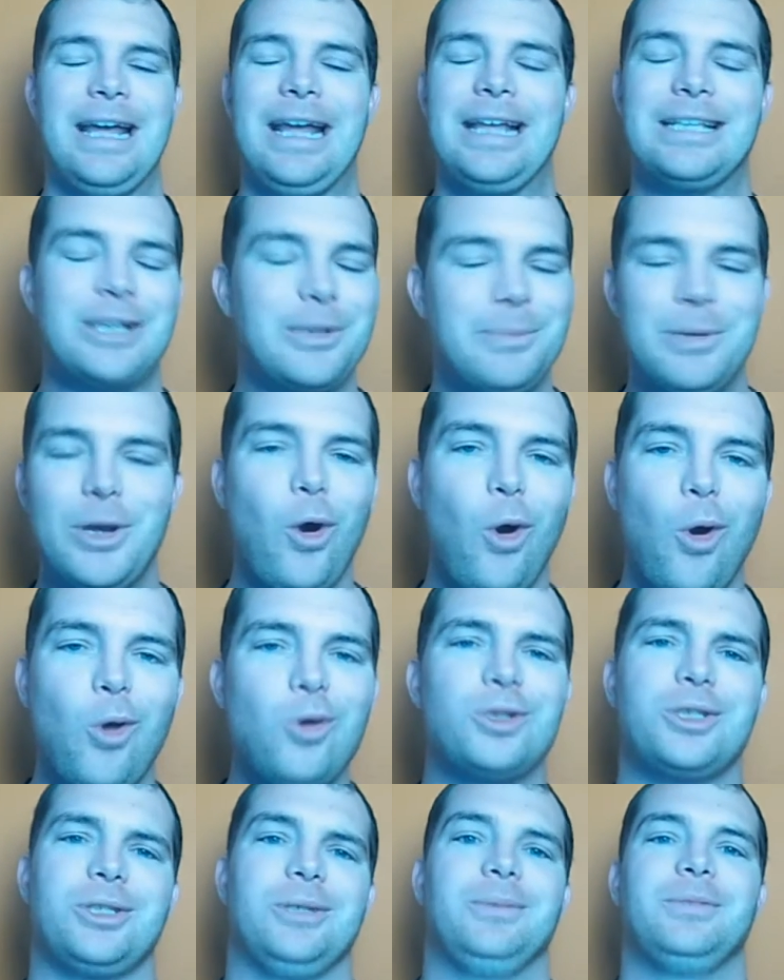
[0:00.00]
It's going to be
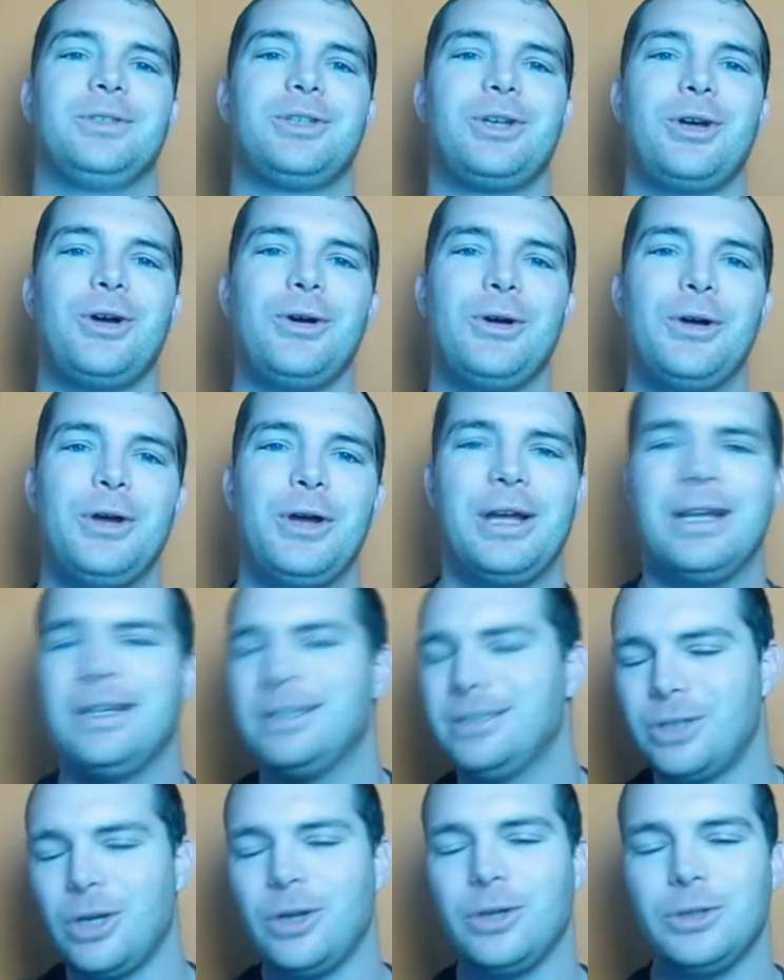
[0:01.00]
awesome. So
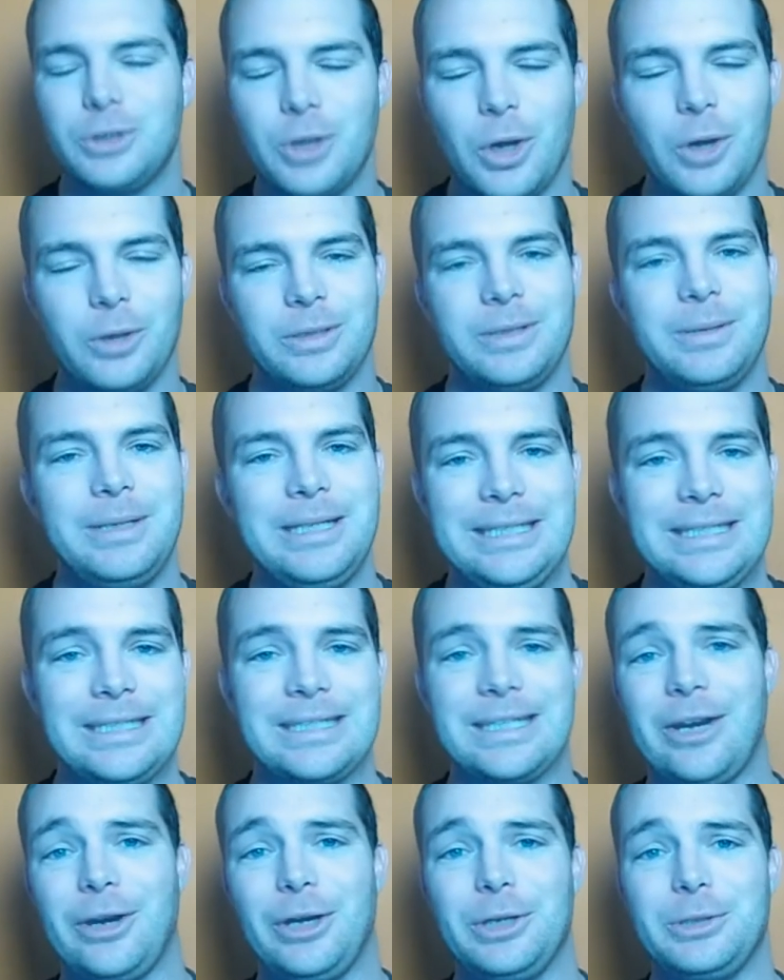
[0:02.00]
don't be
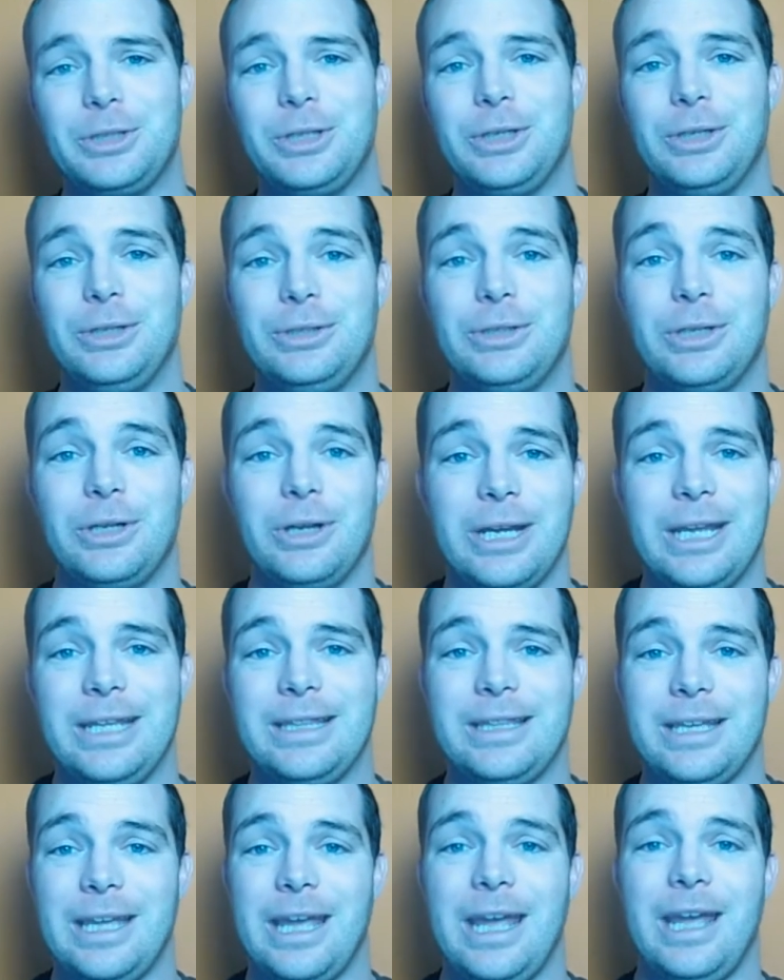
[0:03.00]
discouraged to go
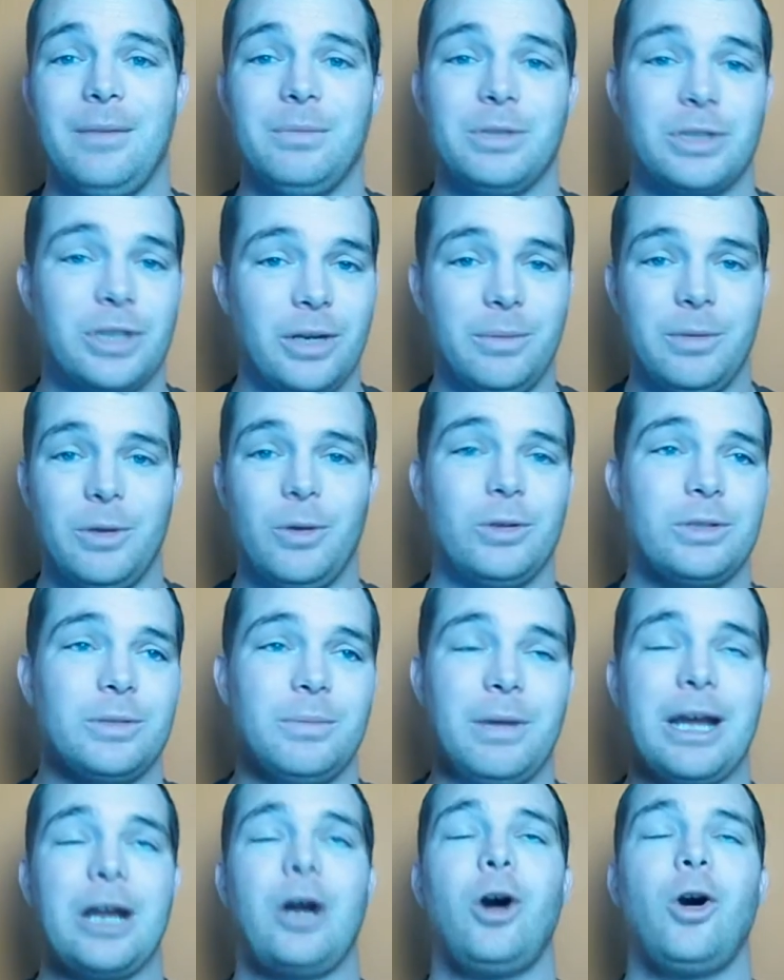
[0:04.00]
get the game. It's going to be
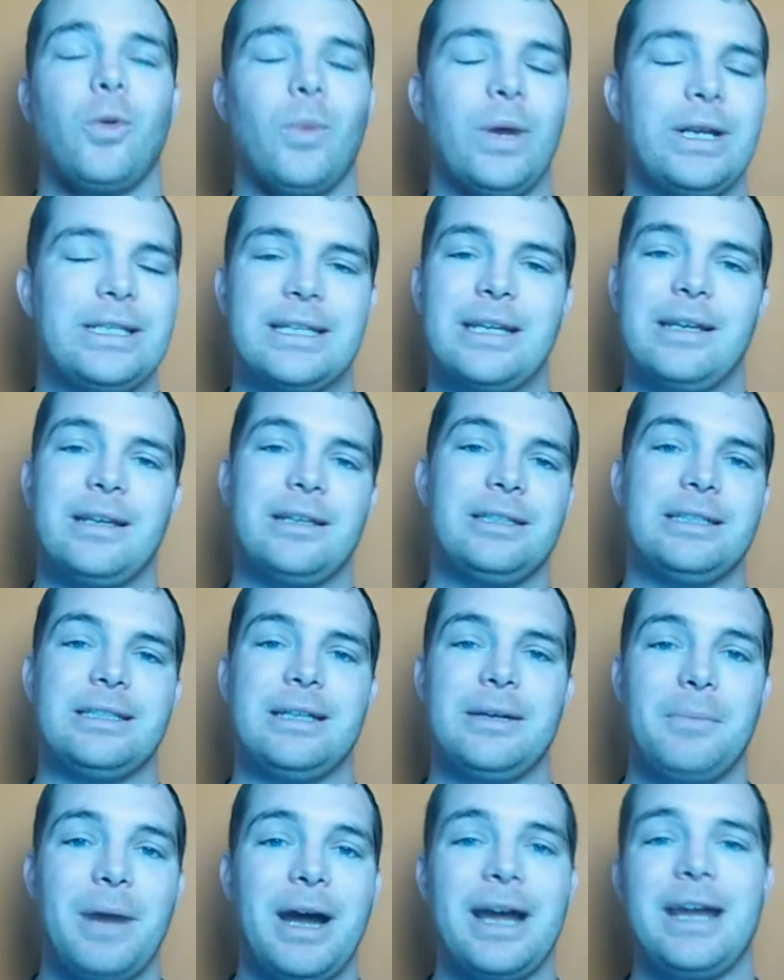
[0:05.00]
awesome. I can't wait to
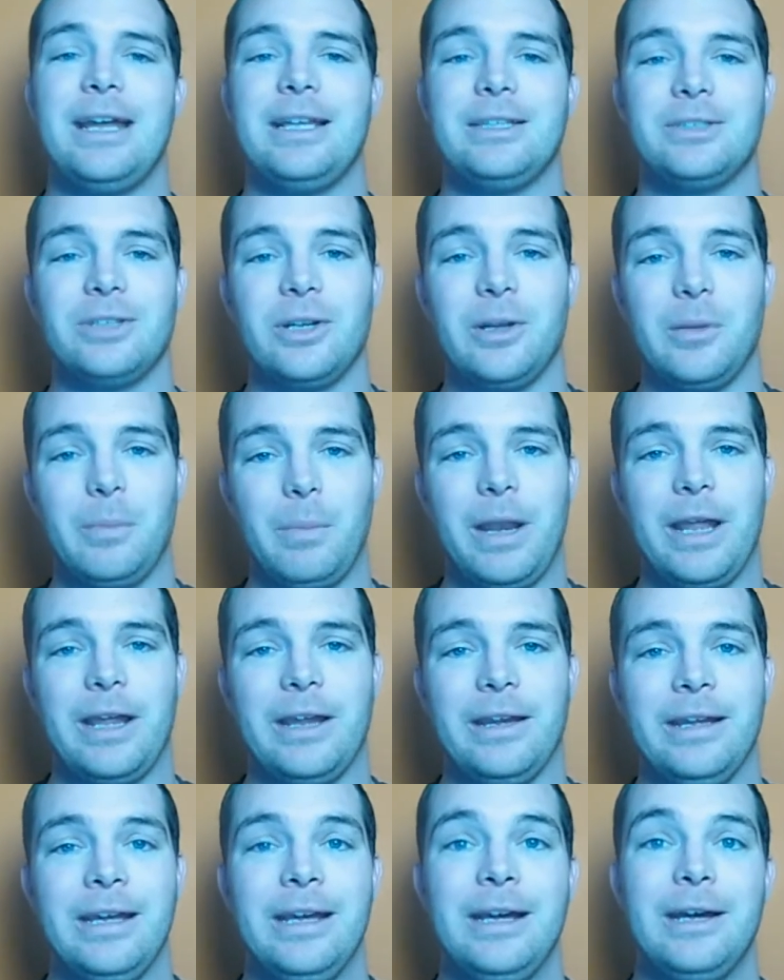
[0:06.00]
get my hands on and
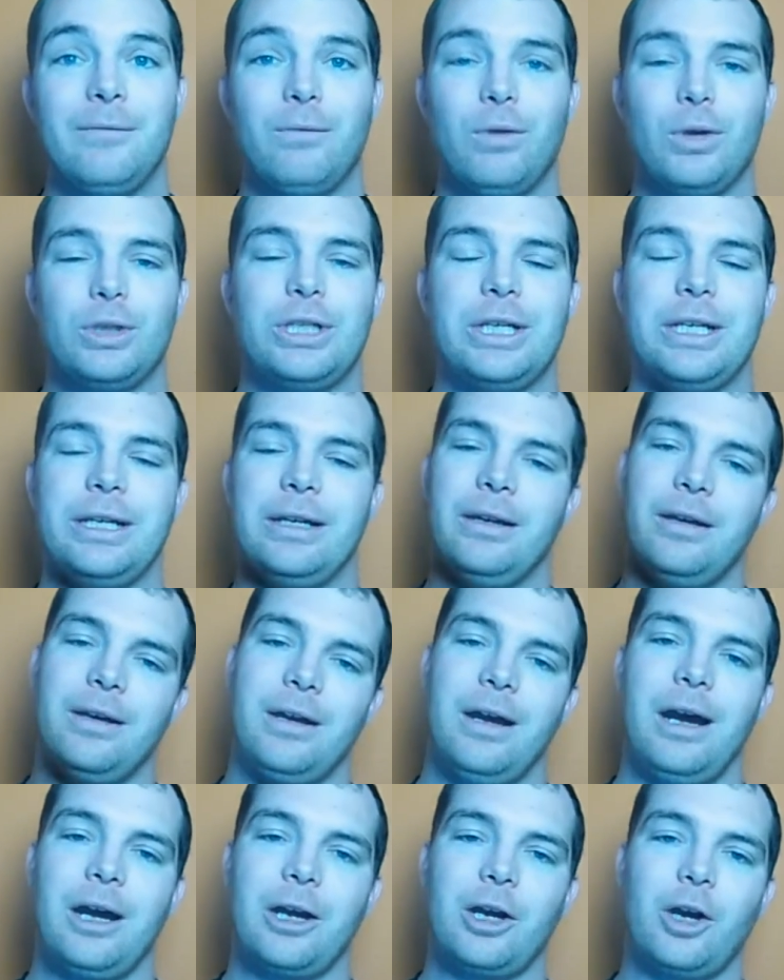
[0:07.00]
play. Fortunately,
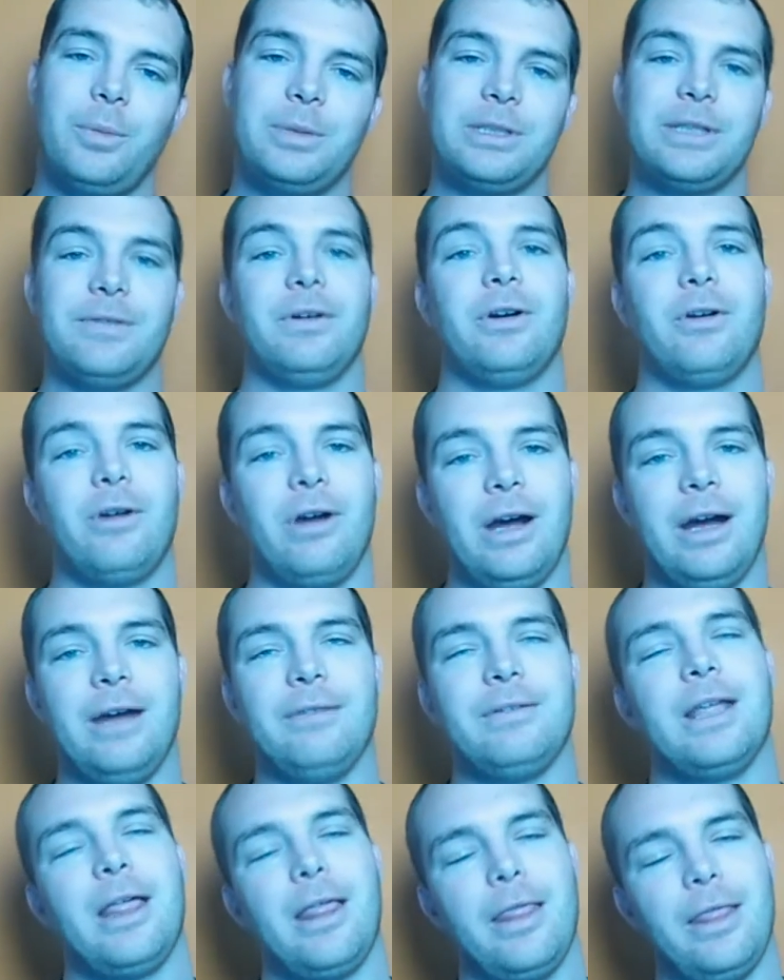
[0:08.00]
our copies haven't
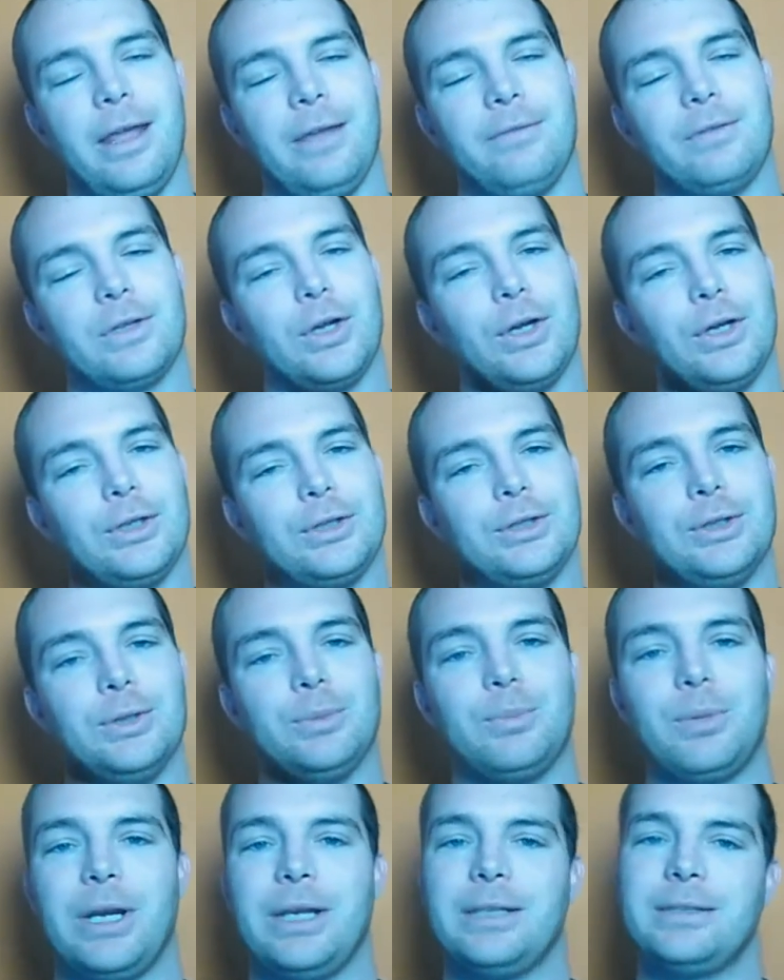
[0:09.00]
arrived. They have to go to
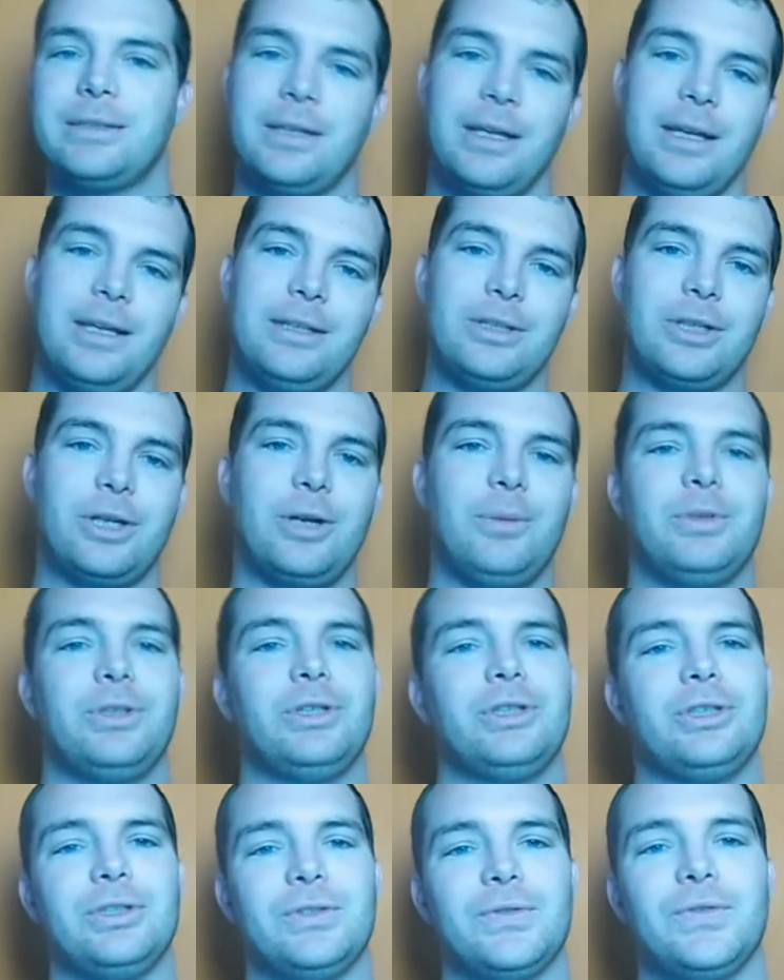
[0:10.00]
press and to
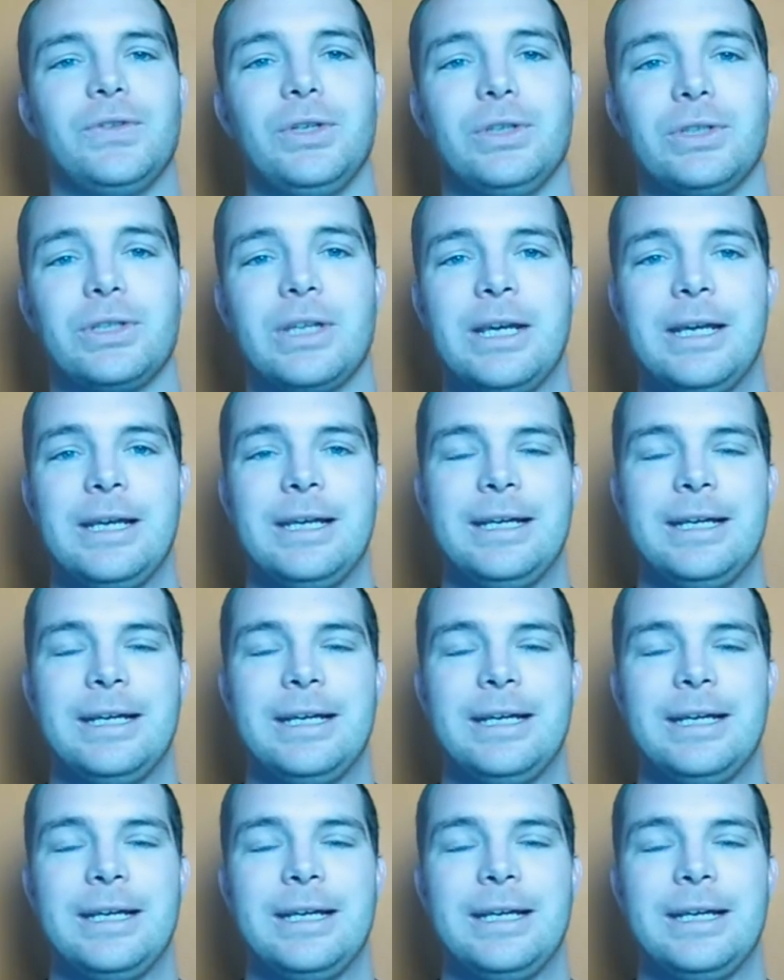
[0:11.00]
competitions first.